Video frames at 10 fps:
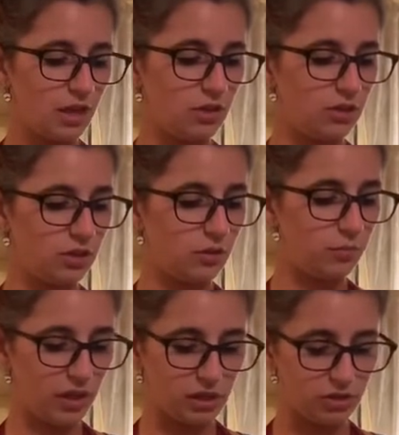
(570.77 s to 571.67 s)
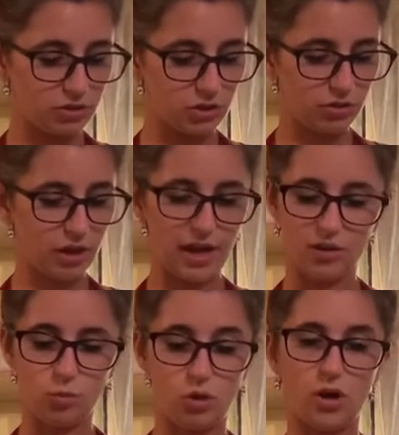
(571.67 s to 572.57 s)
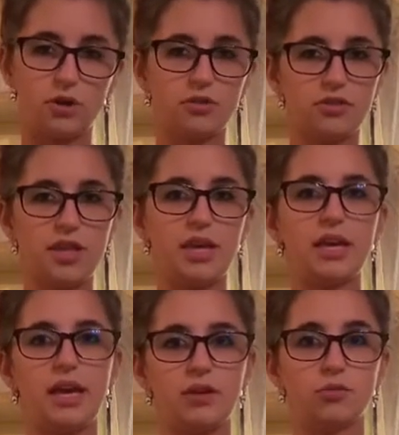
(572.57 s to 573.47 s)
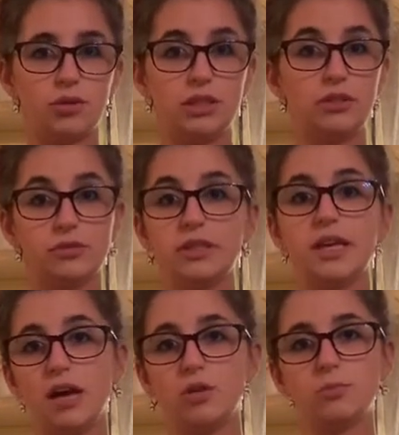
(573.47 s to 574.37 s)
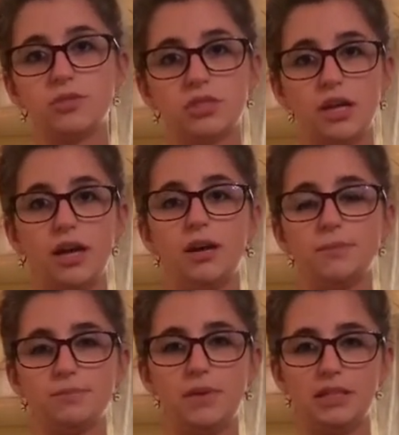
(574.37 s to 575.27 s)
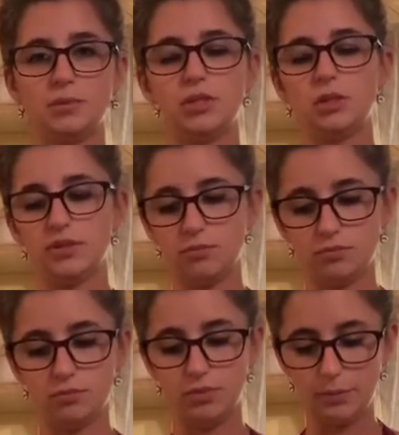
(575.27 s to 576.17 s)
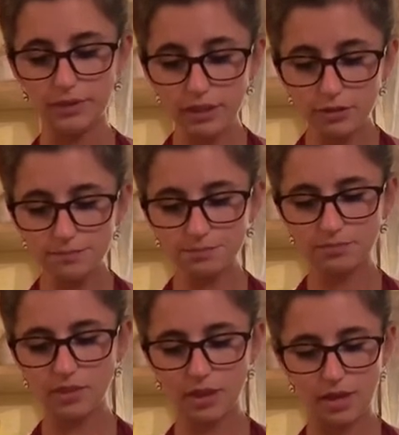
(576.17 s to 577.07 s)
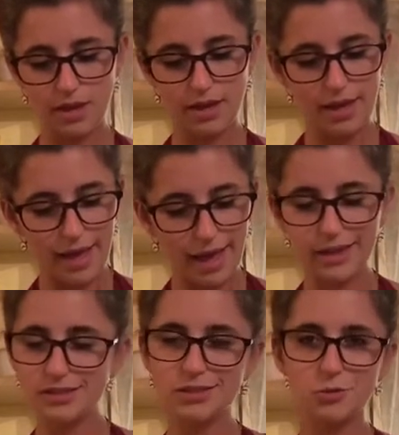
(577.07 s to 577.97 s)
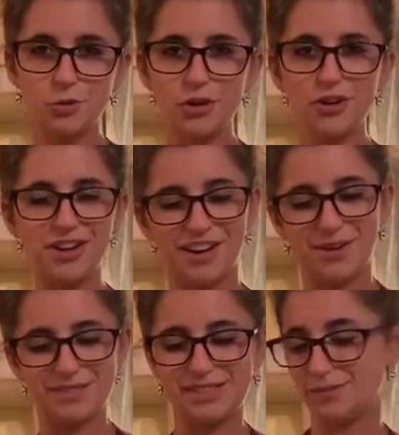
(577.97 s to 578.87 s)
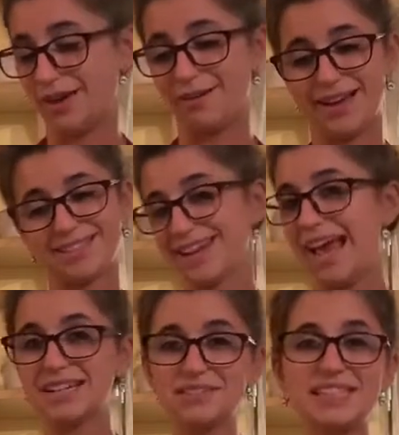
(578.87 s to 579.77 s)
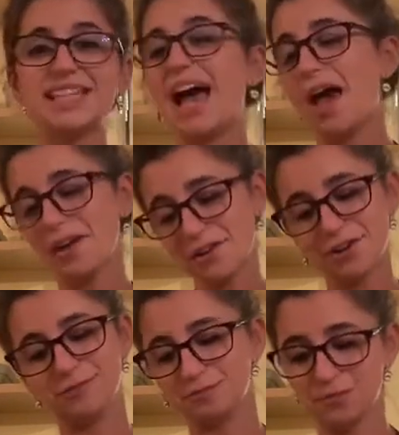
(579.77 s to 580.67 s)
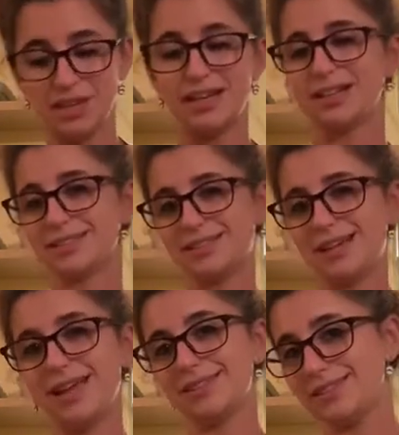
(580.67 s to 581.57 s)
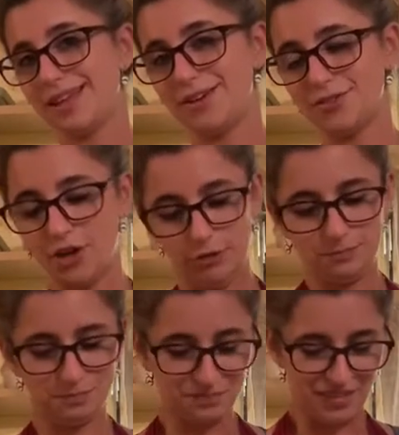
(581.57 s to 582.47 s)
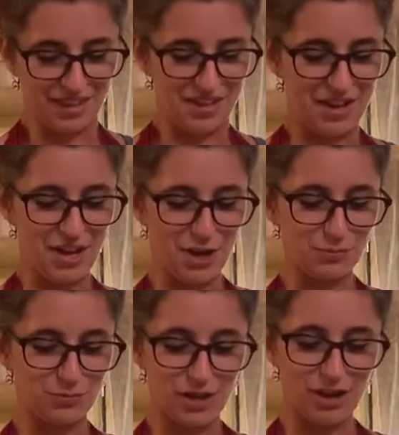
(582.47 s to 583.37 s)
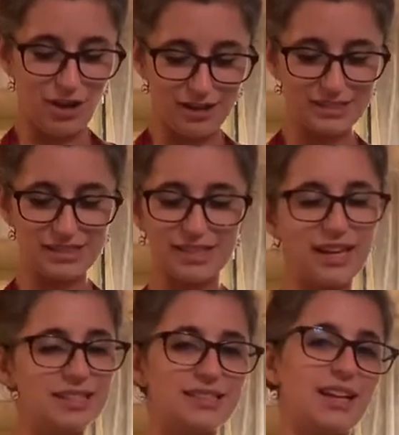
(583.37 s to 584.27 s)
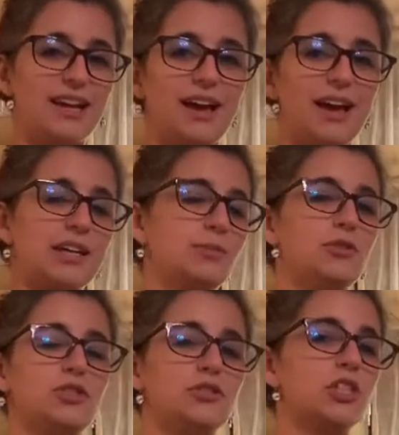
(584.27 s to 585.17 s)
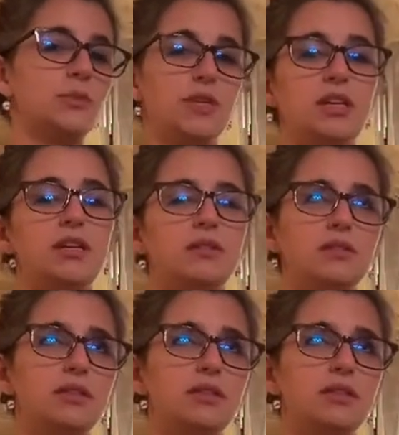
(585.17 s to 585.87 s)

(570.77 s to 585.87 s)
the baking soda and water thing, it really helps make them a little bit bubblier, I guess is the word. It somehow, I guess it activates it. I don't know. Science that I don't know. But honestly, guys, like I'm gonna post this recipe